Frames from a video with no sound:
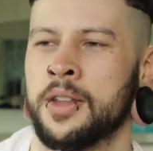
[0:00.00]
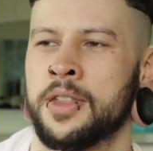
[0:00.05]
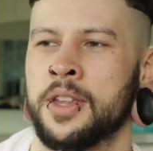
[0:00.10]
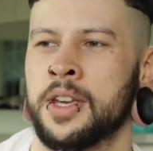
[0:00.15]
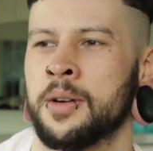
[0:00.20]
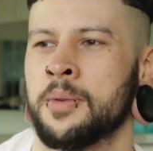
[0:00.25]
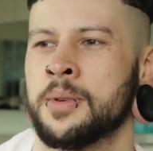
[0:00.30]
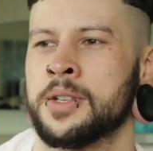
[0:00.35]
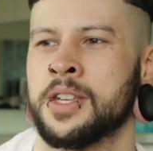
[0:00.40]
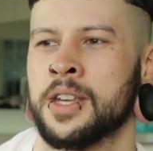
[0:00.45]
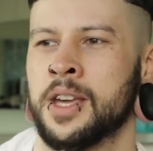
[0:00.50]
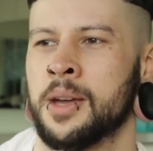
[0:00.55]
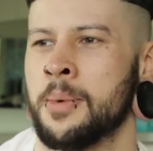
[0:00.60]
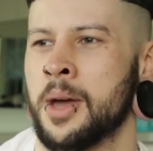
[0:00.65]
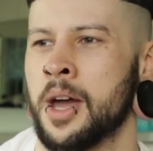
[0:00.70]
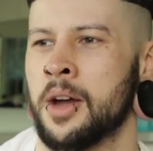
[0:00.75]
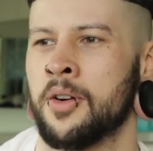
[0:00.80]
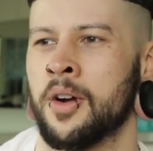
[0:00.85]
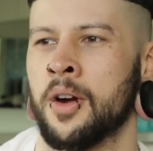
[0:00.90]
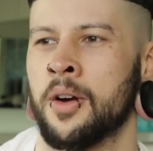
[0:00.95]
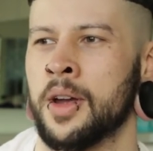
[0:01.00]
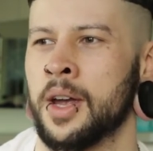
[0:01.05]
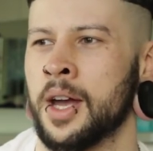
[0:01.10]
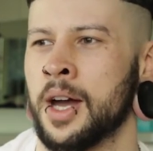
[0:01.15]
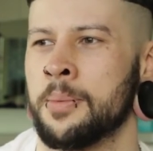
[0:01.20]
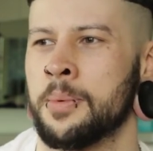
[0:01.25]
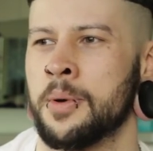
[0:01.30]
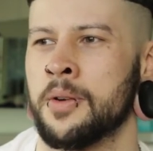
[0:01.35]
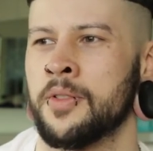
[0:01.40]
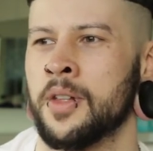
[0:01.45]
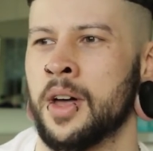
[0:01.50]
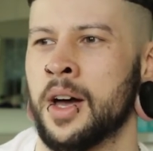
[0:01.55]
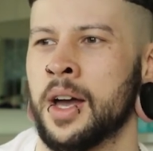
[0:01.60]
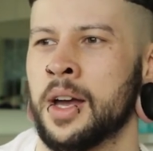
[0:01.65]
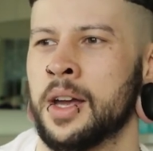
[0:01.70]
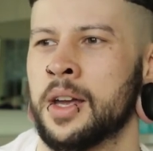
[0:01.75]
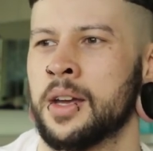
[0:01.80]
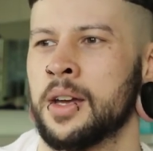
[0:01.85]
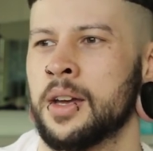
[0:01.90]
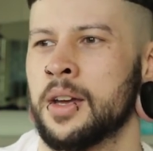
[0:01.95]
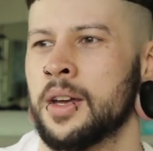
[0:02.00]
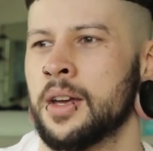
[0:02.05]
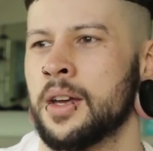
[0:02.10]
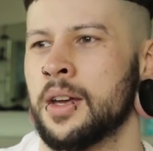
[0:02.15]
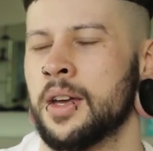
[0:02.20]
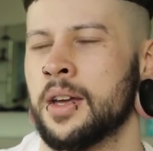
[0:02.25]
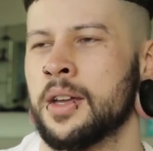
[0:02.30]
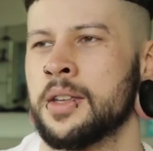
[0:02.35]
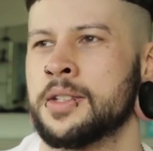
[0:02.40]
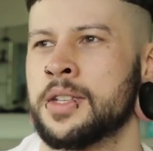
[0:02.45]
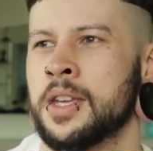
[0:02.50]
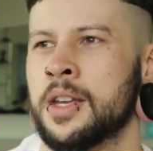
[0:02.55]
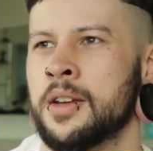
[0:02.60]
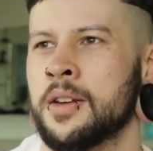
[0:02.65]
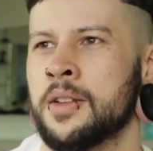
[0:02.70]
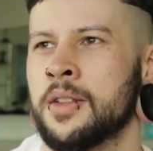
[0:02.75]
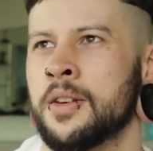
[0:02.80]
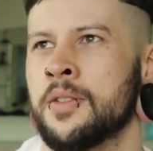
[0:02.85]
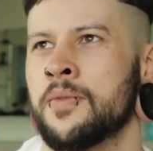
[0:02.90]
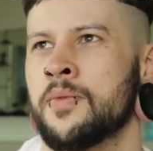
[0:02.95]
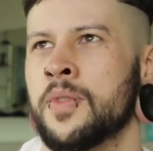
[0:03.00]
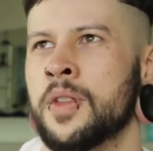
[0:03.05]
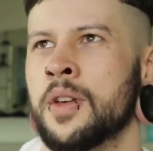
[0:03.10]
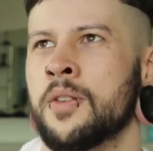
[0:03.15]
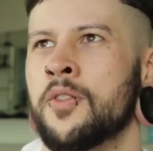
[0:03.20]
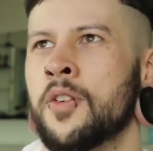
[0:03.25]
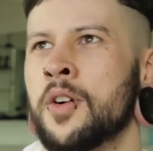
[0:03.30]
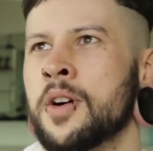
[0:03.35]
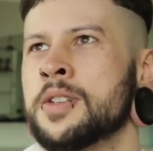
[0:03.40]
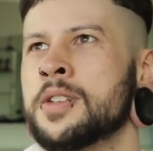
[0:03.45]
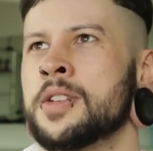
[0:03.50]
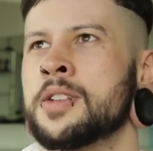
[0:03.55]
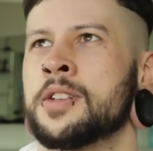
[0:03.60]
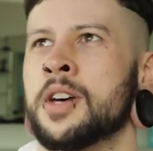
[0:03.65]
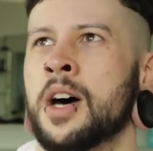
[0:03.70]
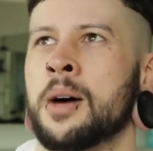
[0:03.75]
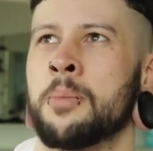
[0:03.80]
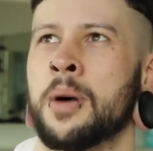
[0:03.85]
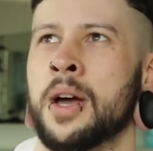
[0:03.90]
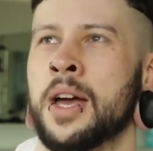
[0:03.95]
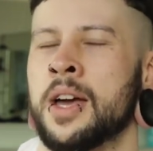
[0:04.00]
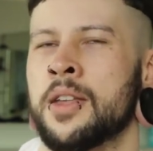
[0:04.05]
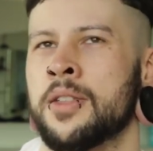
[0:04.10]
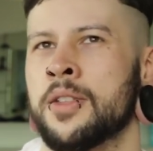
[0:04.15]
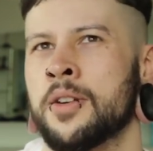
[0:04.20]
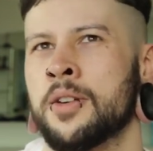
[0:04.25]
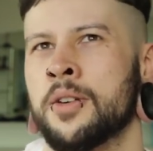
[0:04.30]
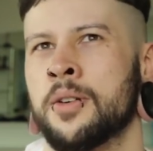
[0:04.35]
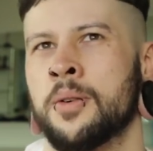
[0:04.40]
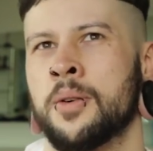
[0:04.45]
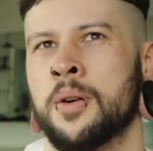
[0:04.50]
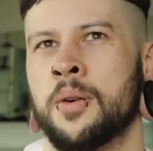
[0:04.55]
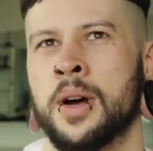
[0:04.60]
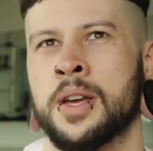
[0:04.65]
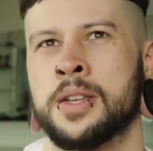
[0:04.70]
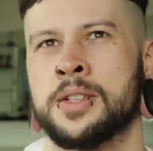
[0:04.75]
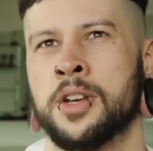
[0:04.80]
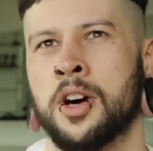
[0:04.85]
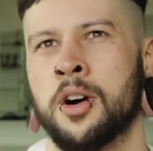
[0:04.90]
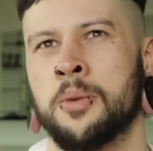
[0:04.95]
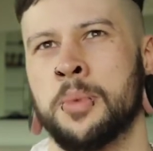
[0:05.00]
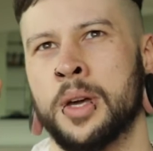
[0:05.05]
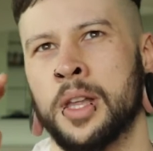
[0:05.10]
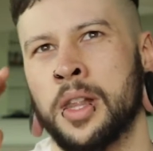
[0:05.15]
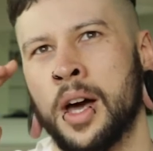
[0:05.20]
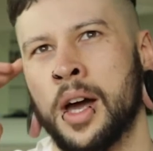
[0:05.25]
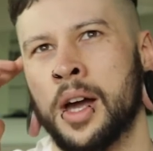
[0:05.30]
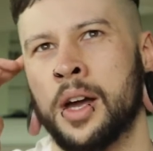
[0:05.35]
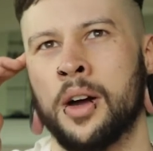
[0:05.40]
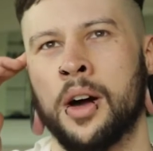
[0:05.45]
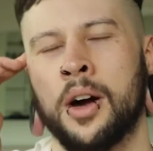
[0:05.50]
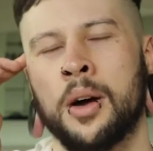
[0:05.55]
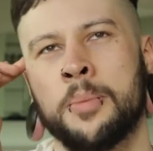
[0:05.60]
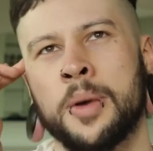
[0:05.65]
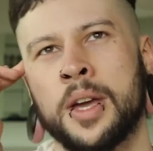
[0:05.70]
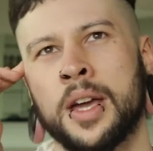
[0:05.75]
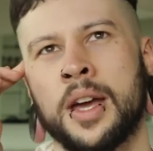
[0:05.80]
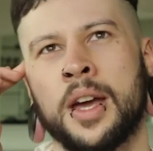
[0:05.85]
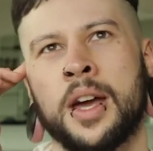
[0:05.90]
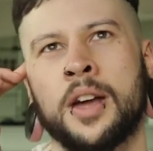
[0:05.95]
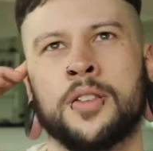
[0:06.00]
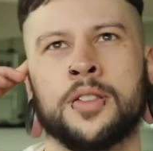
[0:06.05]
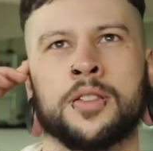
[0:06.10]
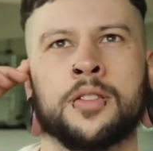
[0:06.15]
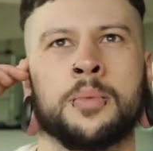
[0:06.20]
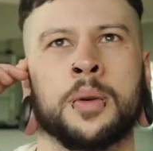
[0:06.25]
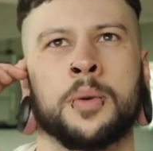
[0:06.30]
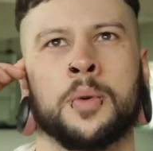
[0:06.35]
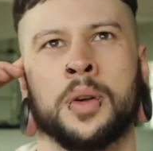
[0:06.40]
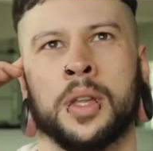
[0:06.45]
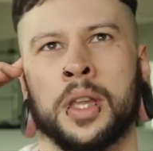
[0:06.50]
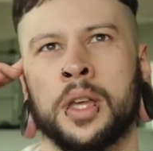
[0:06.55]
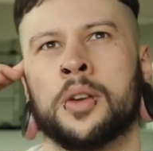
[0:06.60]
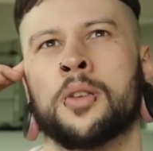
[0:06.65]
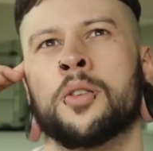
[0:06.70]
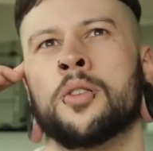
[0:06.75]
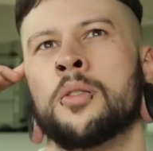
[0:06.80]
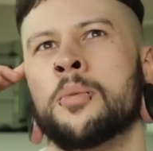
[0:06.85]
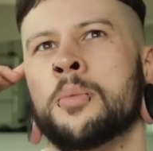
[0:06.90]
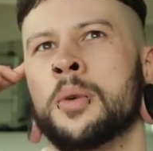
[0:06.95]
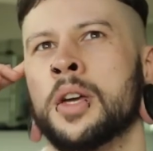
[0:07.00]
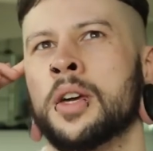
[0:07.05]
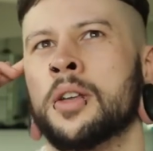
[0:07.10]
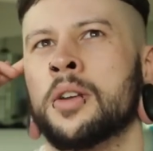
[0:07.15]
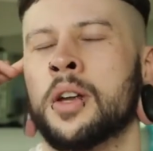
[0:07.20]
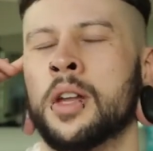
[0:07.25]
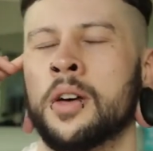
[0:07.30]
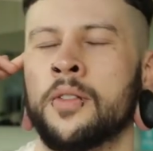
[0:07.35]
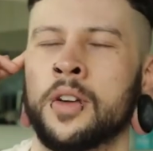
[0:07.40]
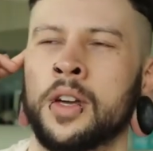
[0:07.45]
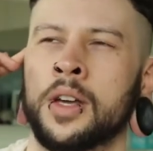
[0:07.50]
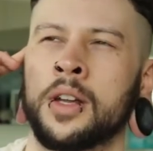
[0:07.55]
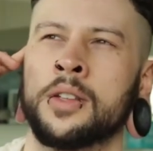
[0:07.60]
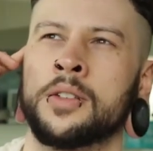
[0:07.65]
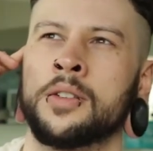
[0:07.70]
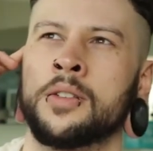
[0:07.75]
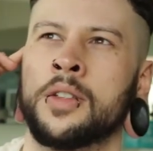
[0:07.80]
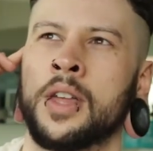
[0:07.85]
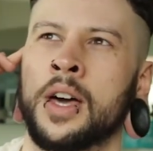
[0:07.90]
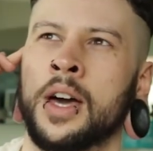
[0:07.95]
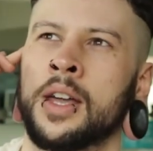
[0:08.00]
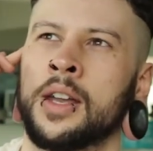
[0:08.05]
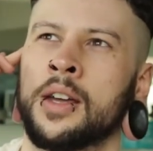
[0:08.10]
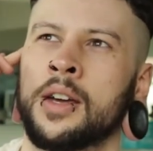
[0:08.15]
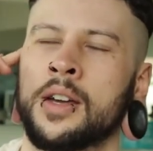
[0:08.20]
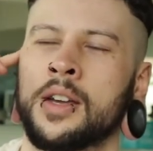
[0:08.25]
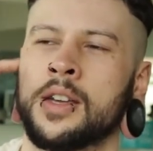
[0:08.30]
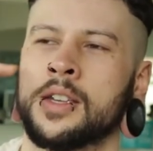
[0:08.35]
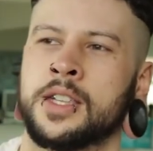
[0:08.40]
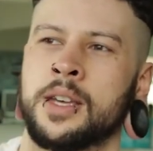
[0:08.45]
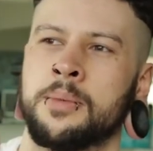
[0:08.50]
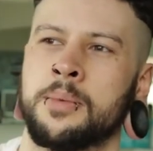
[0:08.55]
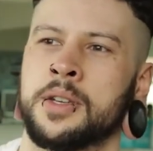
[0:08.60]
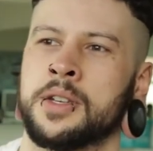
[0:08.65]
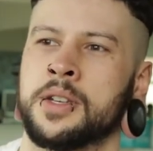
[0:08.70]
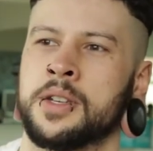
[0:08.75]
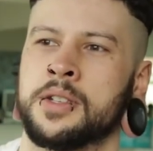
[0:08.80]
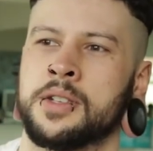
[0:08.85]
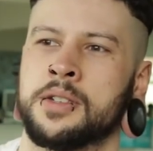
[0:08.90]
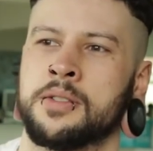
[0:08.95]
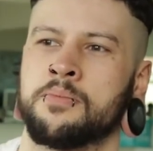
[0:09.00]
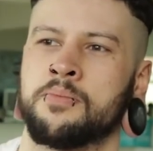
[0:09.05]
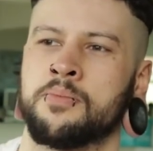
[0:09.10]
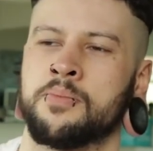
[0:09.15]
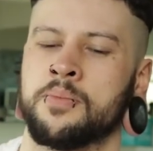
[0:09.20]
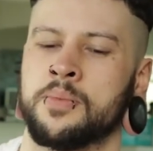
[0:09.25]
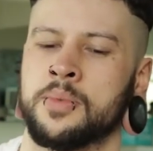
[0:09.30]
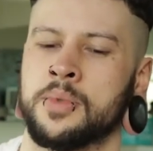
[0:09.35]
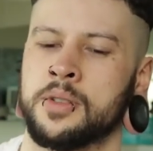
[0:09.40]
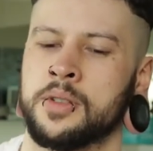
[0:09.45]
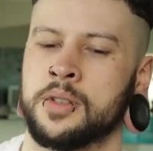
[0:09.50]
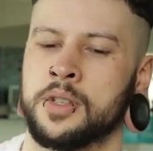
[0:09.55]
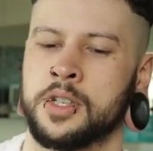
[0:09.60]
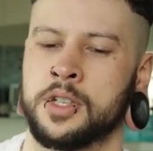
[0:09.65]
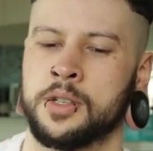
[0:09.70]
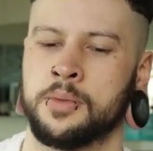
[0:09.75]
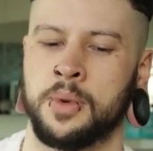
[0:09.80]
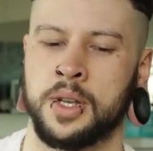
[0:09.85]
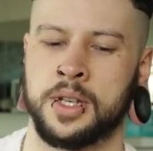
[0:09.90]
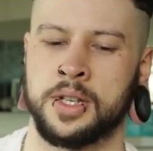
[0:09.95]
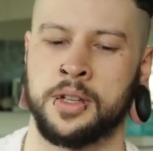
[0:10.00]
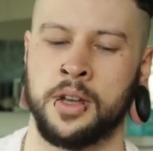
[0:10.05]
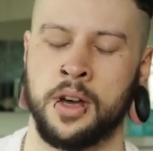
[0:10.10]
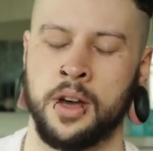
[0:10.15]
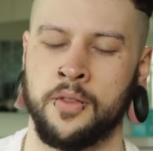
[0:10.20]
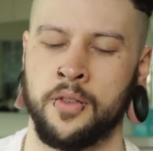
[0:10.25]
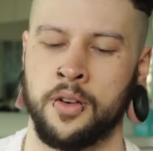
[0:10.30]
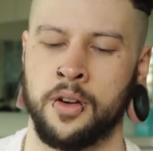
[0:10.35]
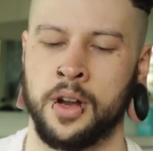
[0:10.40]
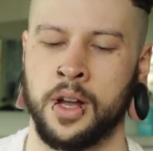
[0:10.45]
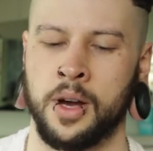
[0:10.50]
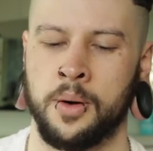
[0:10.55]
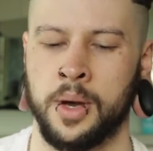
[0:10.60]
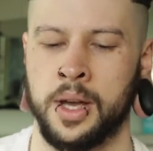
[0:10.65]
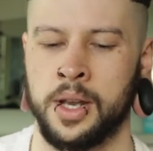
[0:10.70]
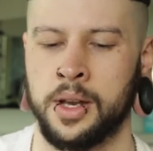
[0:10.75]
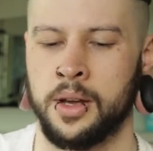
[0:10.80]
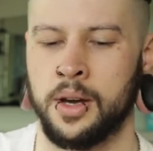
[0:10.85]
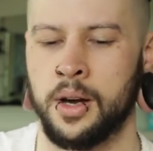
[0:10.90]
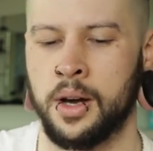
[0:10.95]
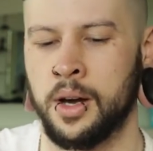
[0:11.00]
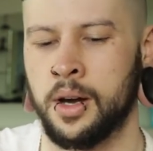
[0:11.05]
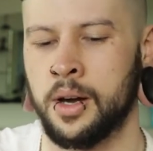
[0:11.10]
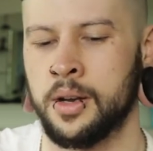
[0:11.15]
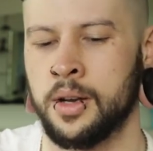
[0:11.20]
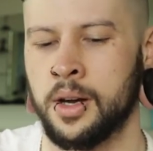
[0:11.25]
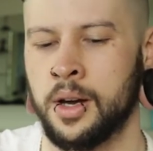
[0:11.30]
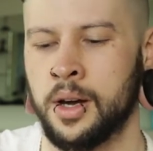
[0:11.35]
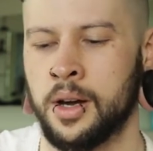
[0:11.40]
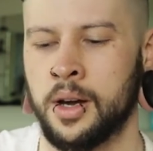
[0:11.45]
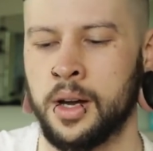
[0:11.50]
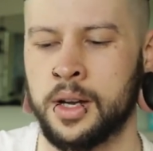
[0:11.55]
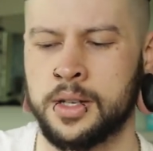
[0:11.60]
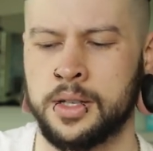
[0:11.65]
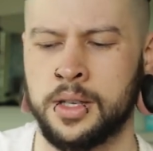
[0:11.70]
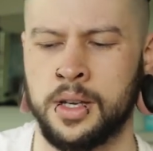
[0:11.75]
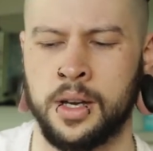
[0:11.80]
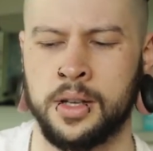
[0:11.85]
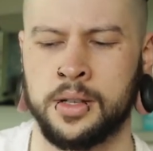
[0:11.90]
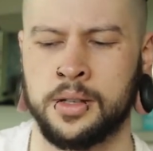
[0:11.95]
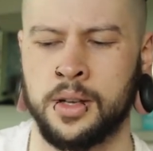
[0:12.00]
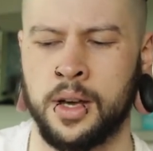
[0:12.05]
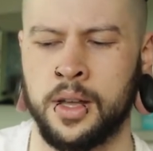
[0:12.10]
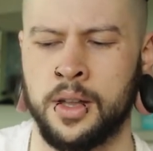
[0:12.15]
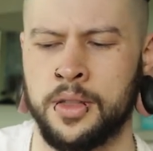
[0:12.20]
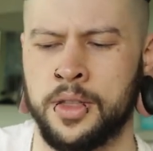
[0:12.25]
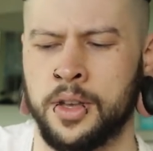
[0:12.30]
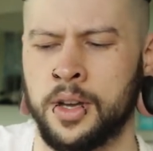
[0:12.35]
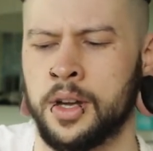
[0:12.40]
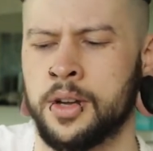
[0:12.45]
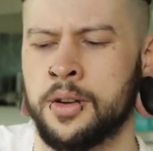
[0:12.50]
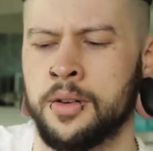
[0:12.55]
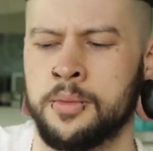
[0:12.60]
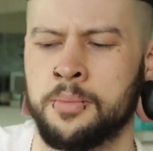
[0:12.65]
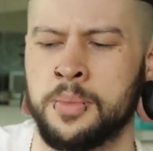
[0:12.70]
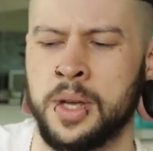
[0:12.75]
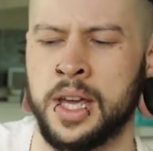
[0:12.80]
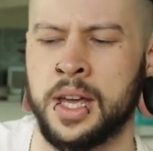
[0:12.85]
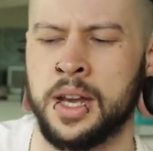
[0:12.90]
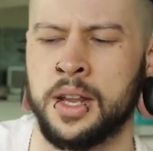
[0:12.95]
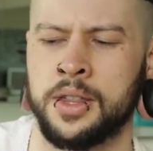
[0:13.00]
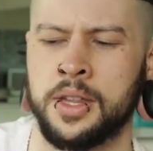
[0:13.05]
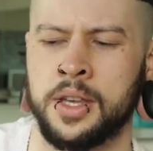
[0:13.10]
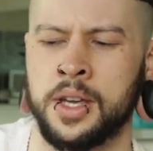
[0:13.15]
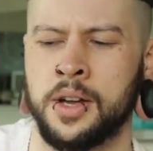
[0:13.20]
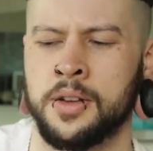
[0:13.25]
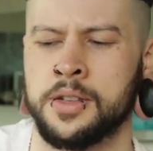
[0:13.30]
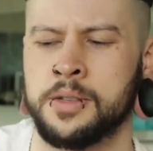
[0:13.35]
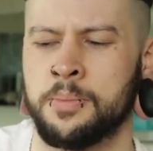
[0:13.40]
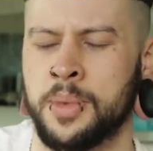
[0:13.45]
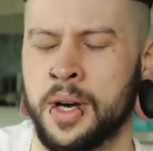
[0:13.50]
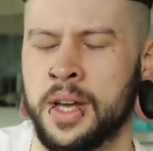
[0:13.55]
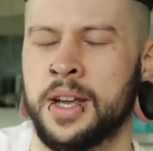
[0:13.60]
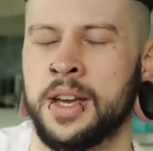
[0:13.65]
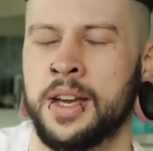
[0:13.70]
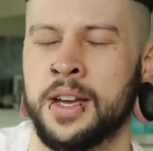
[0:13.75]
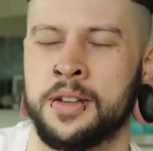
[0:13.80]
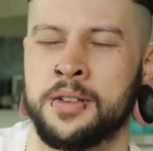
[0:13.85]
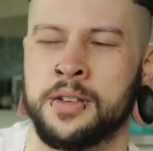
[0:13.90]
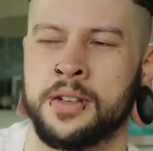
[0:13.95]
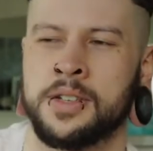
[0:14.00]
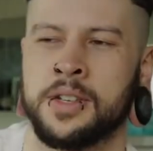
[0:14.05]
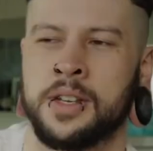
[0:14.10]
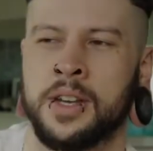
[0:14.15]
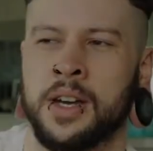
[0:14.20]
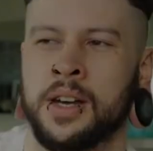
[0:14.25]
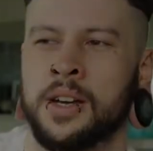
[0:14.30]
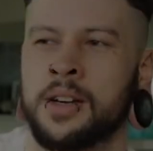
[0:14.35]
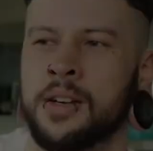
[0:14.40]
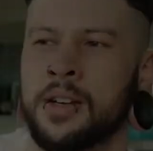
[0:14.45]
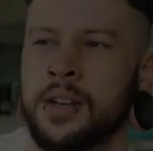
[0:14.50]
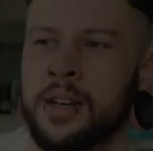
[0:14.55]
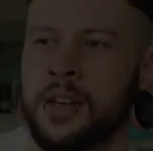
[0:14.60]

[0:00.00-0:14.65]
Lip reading: I think it was something about growing up of instead of the voice inside my head that always told me oh, being a hairdresser would be really cool, but you're not ever going to do that. Something just switched over and I went, oh no, actually I don't think I could be anything else but a hairdresser now.